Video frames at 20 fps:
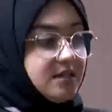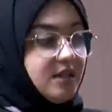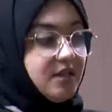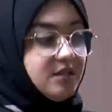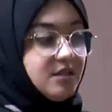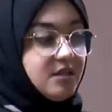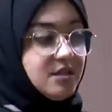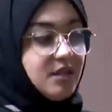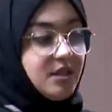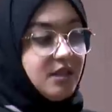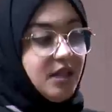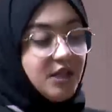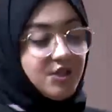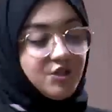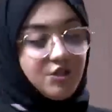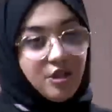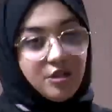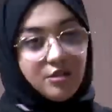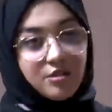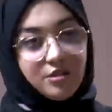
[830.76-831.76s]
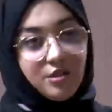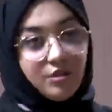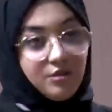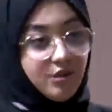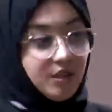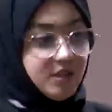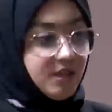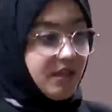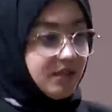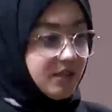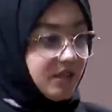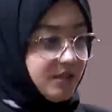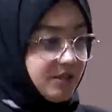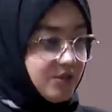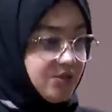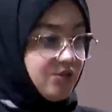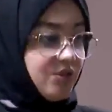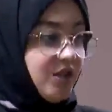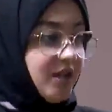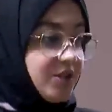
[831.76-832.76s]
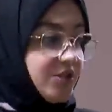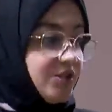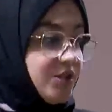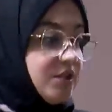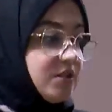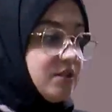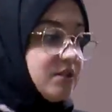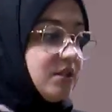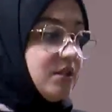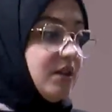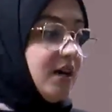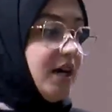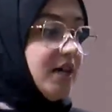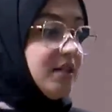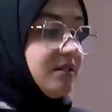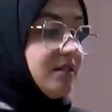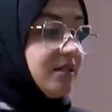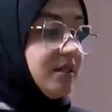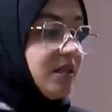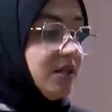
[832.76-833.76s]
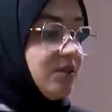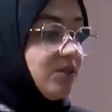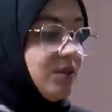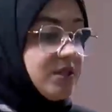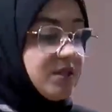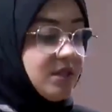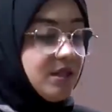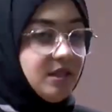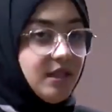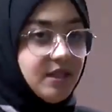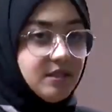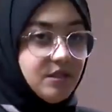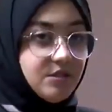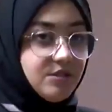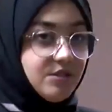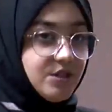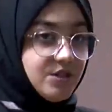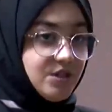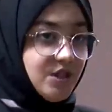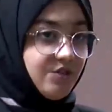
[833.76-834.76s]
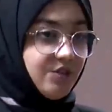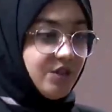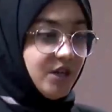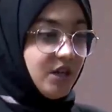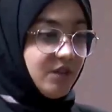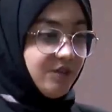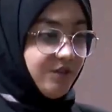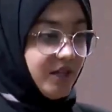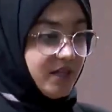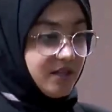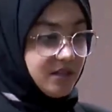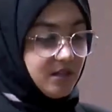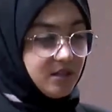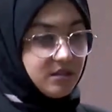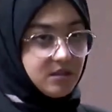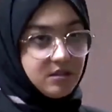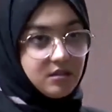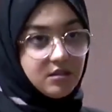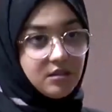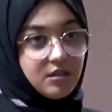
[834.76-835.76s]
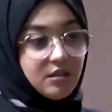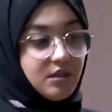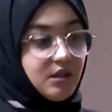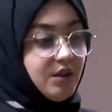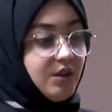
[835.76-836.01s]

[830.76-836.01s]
Study selections on the data extractions article were selected the several phases.